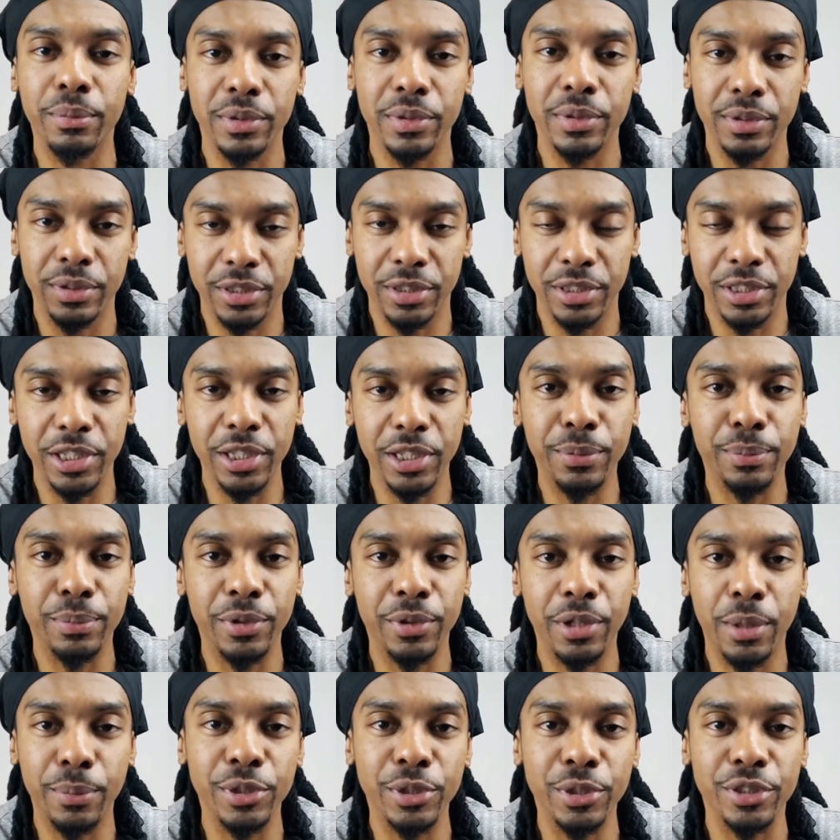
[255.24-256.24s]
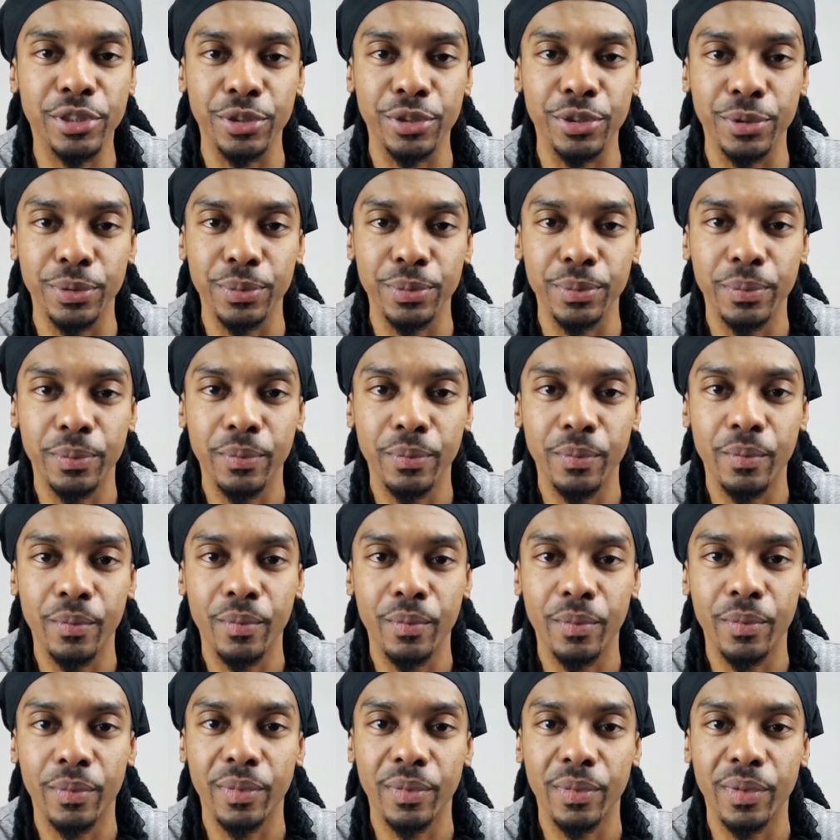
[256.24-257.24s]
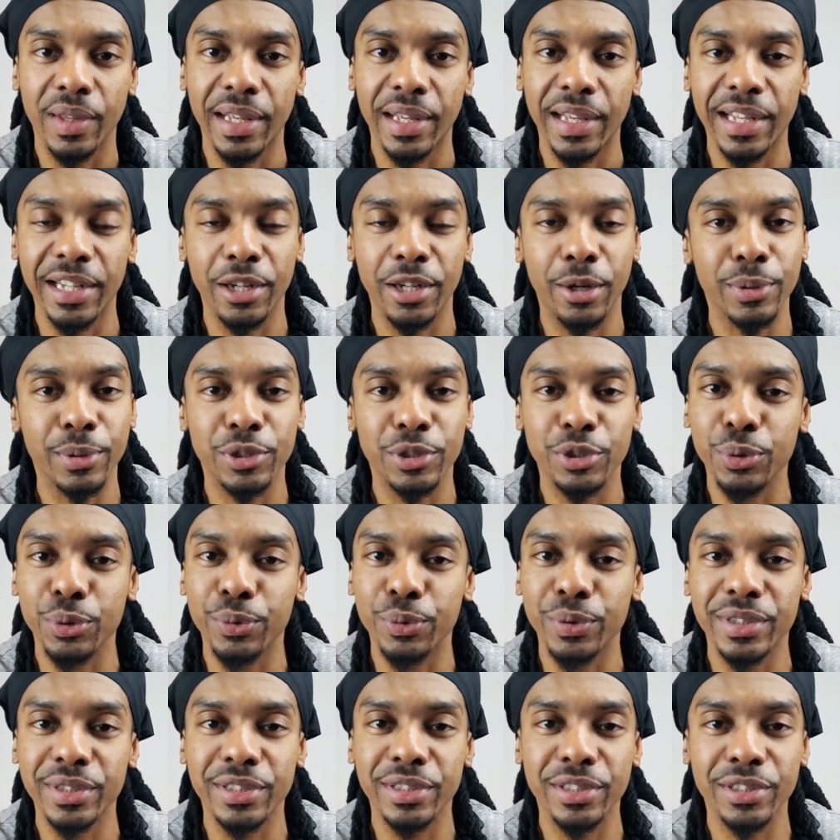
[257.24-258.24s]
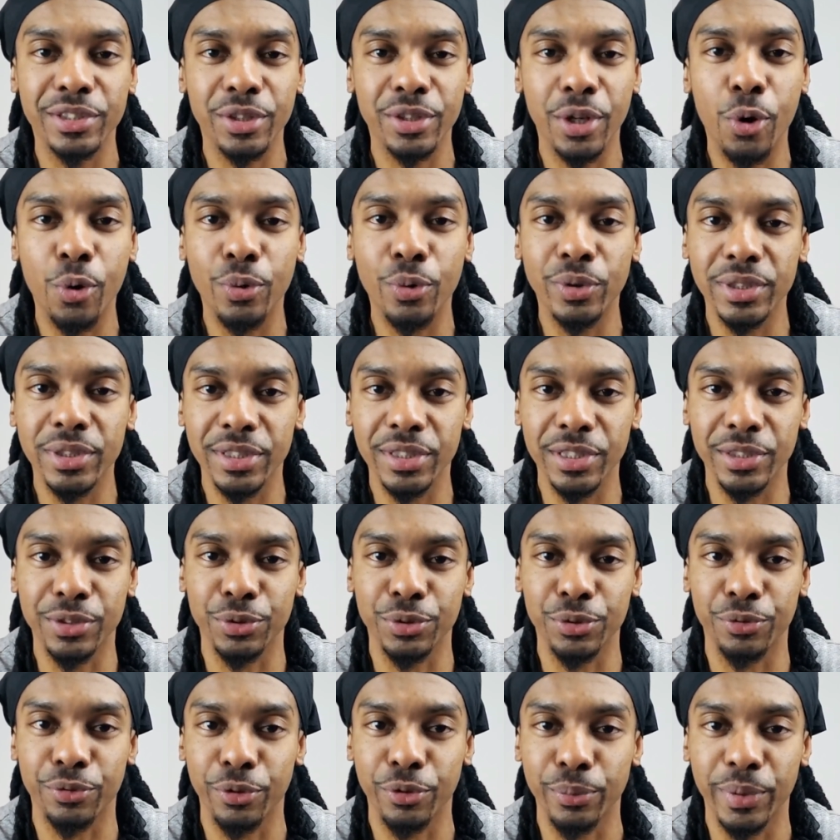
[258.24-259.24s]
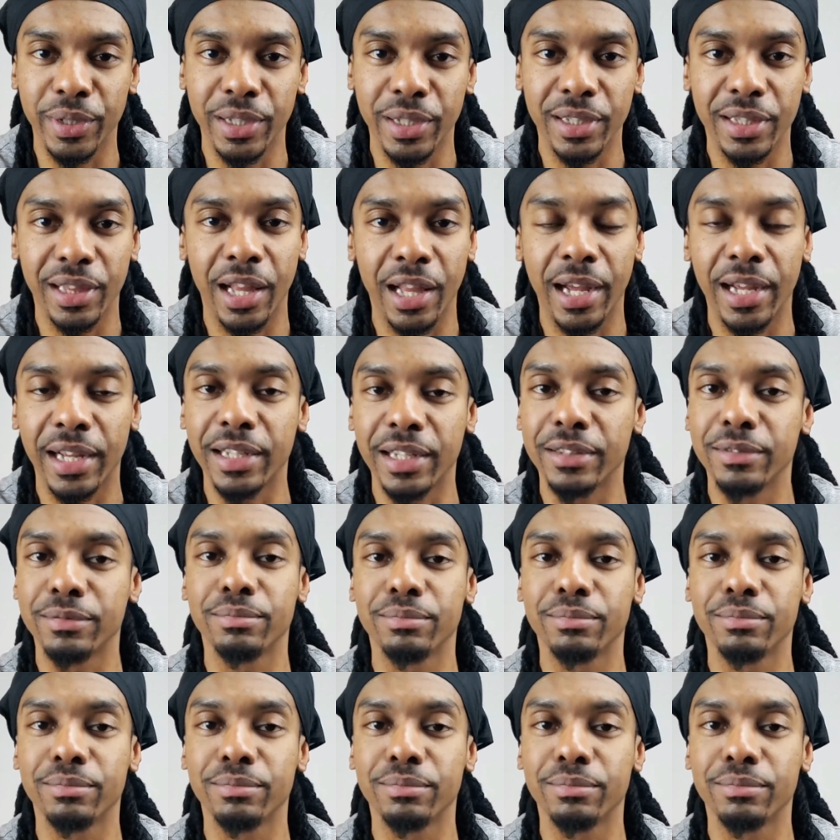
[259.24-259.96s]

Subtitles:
Tip number 2, and number 2 is so essential for me, like